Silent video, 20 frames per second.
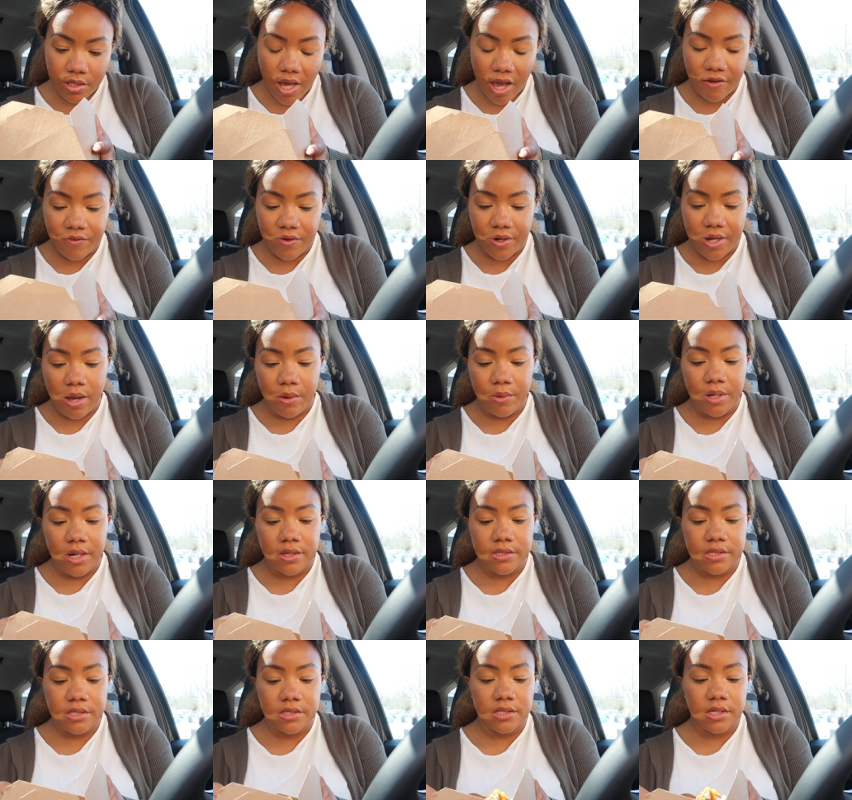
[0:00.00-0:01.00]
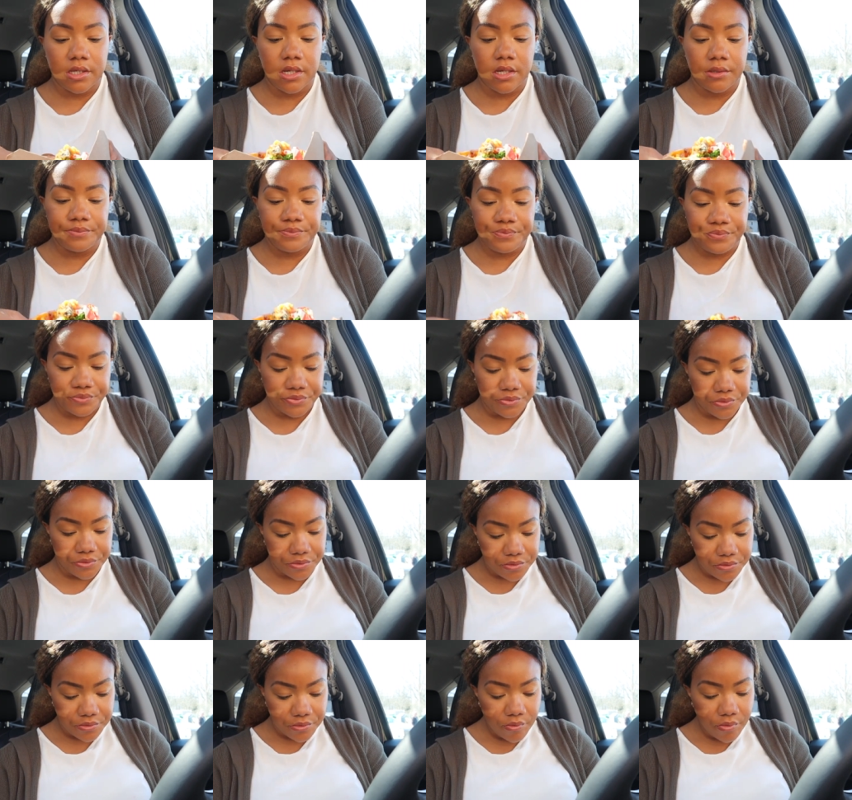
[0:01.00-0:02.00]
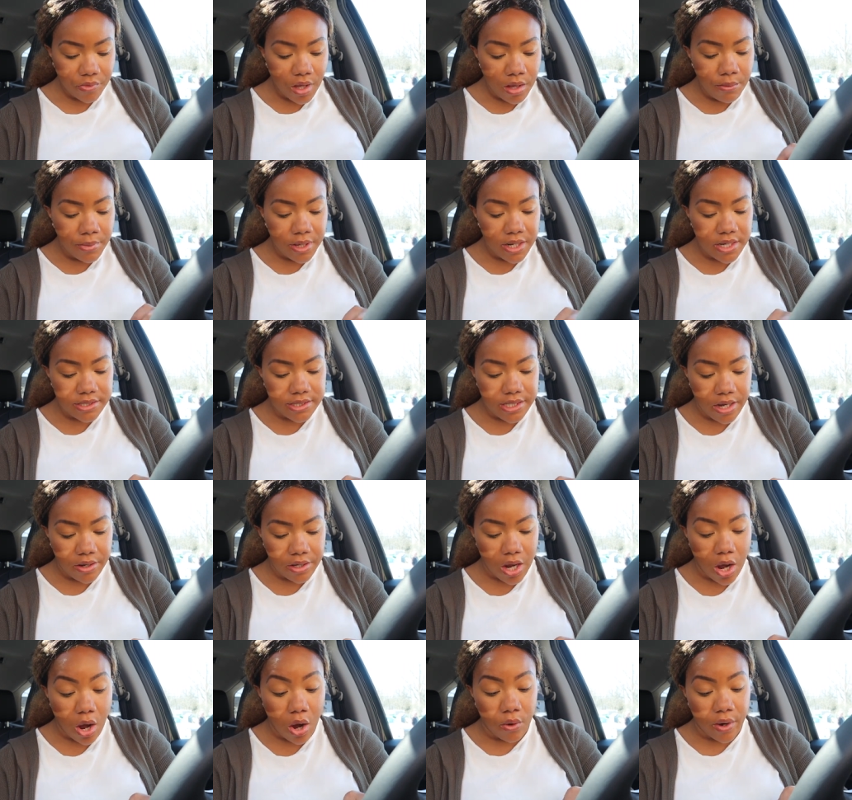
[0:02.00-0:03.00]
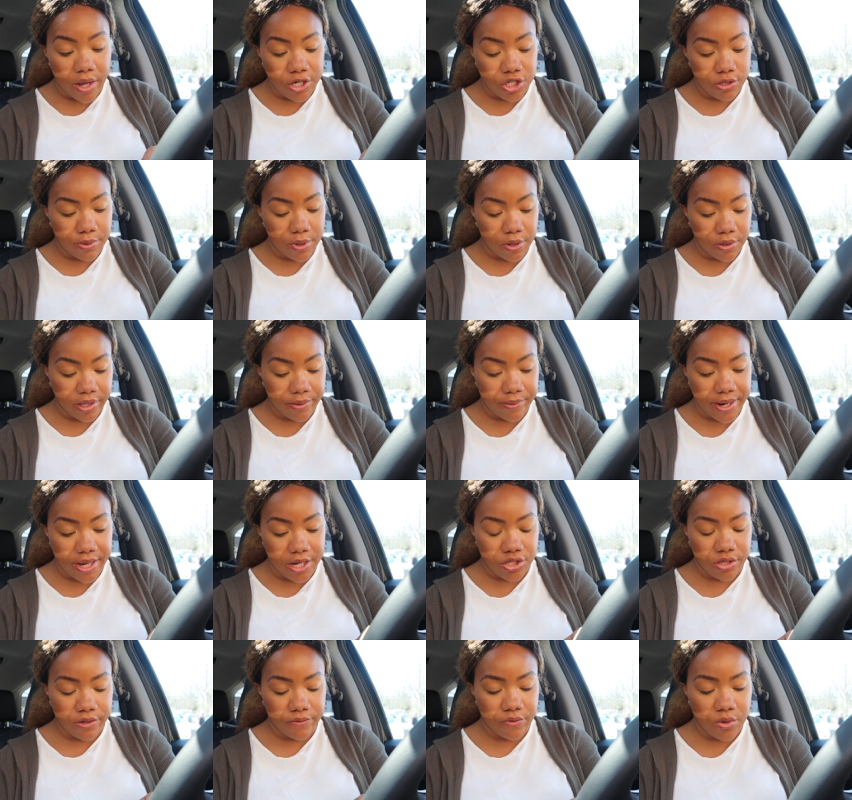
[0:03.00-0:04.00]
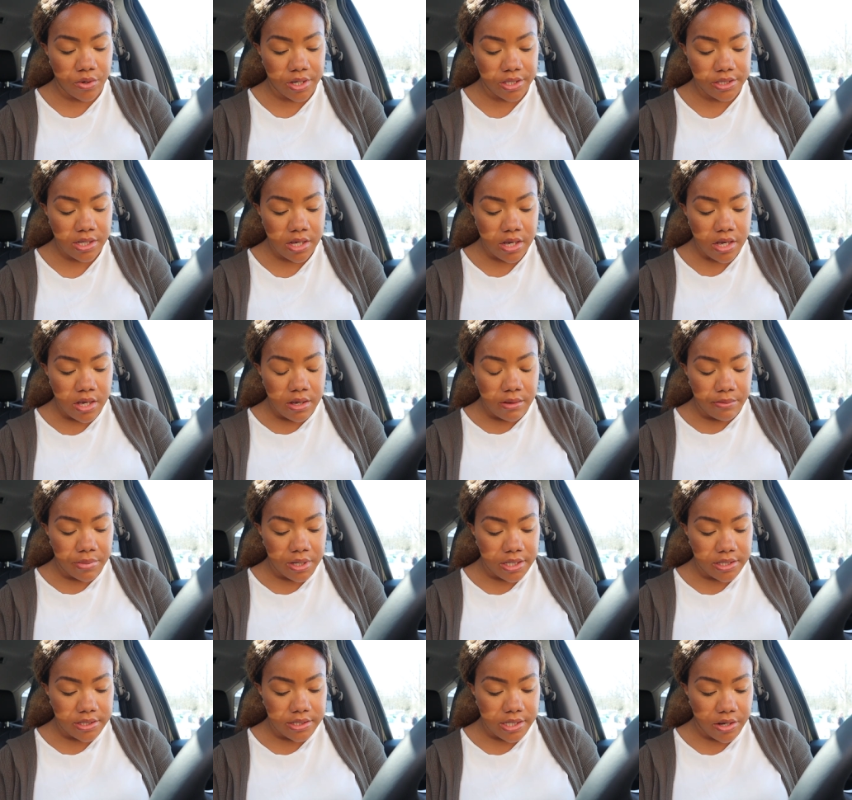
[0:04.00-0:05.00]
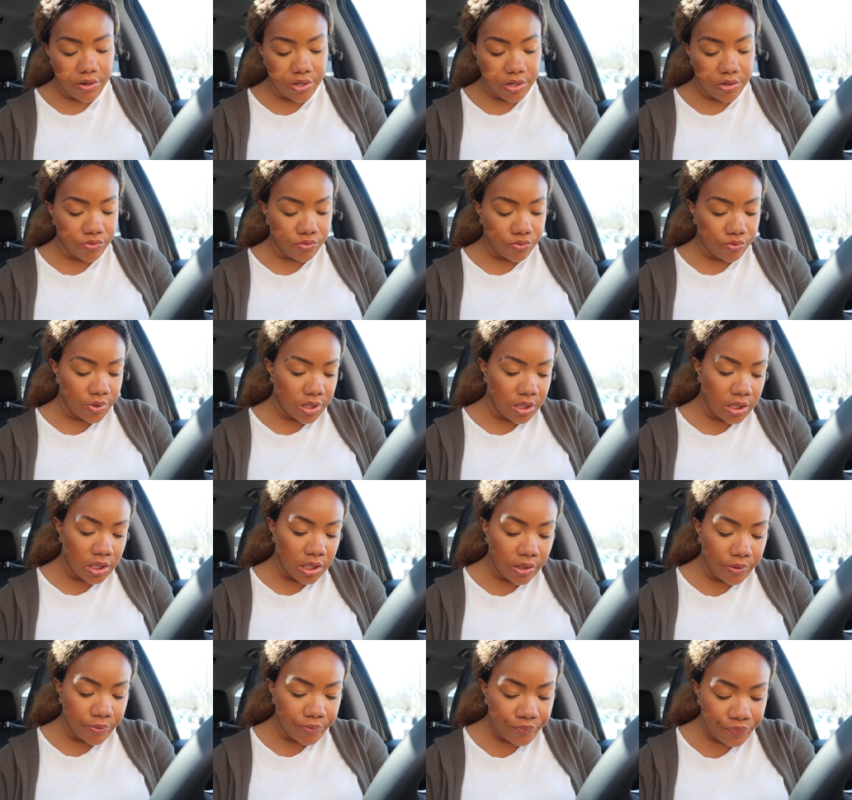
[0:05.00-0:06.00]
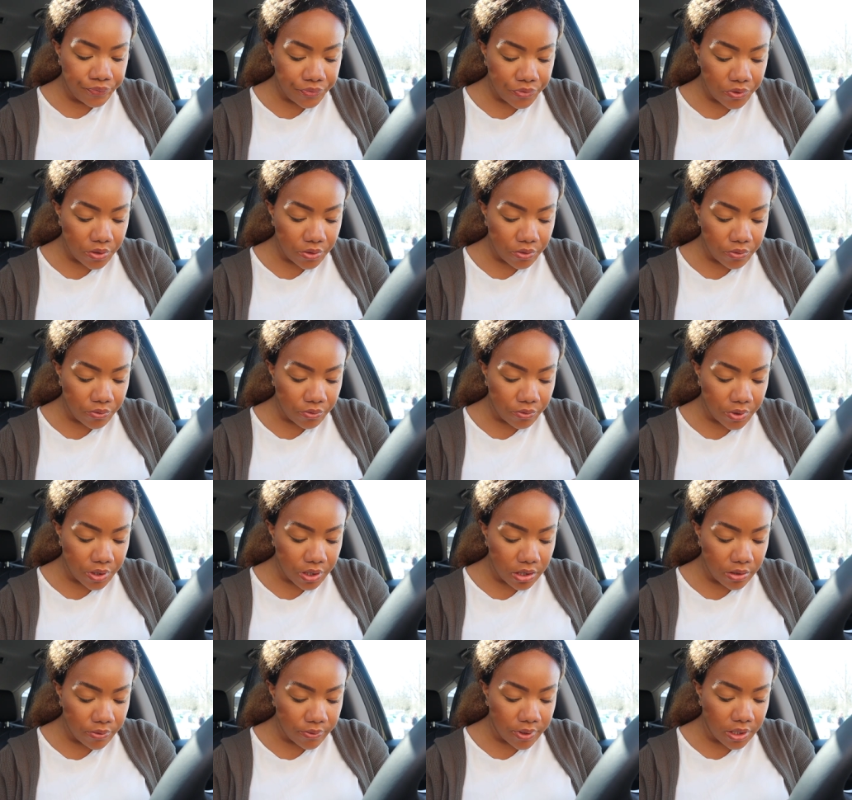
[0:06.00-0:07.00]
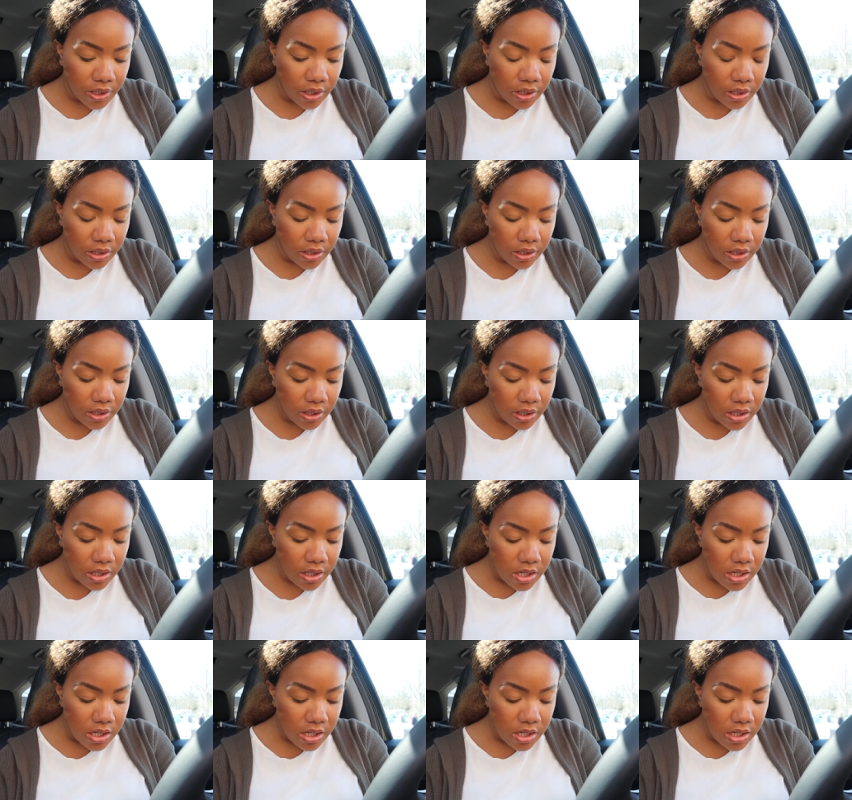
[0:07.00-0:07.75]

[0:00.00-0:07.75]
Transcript: I forgot what else is in it, but it sounded, oh, and chipotle ranch, of course, but it sounded really, really, really good.